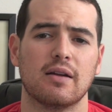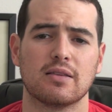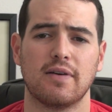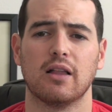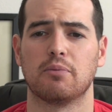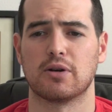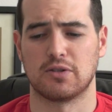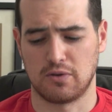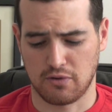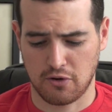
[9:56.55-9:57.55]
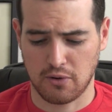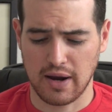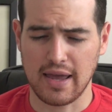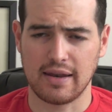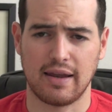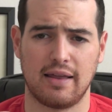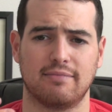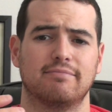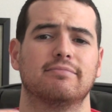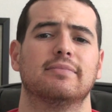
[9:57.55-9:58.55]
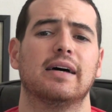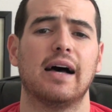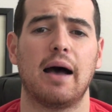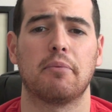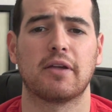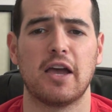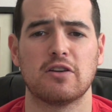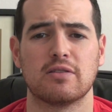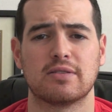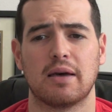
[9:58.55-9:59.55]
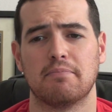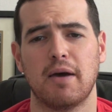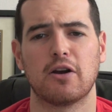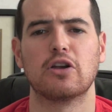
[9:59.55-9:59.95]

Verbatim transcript: developers to create uh, applications that better